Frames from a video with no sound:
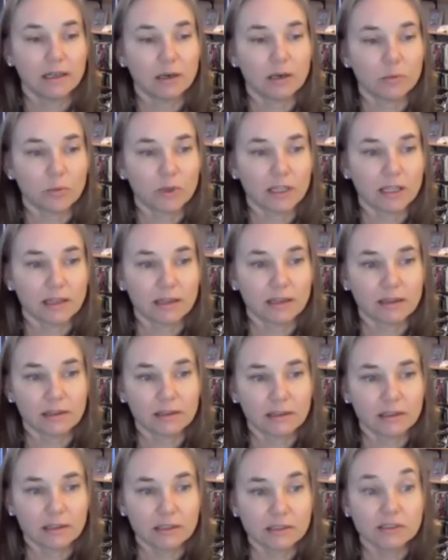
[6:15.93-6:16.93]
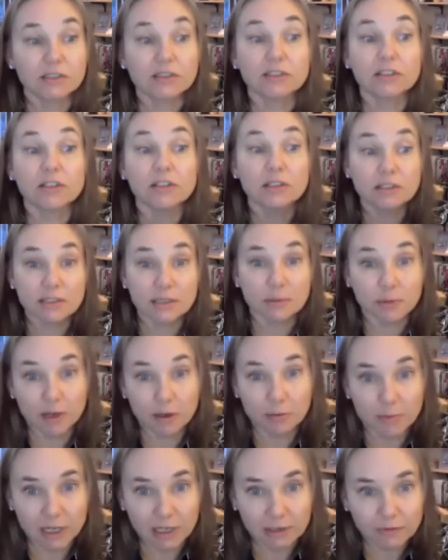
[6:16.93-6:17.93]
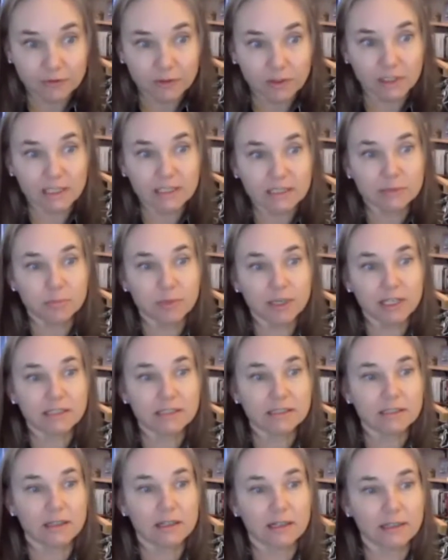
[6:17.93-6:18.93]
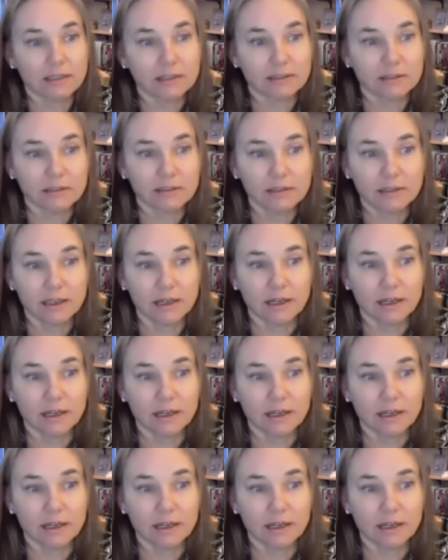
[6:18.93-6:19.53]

with concerns about mindfulness based on